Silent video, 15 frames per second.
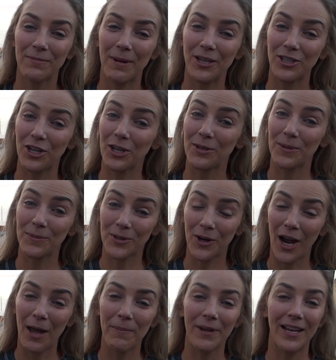make sure you
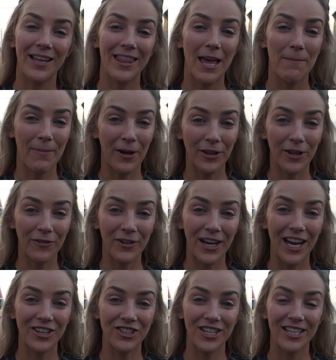subscribe and hit that bell
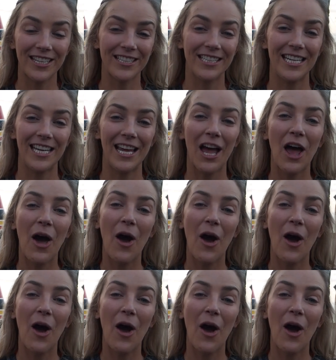notification to see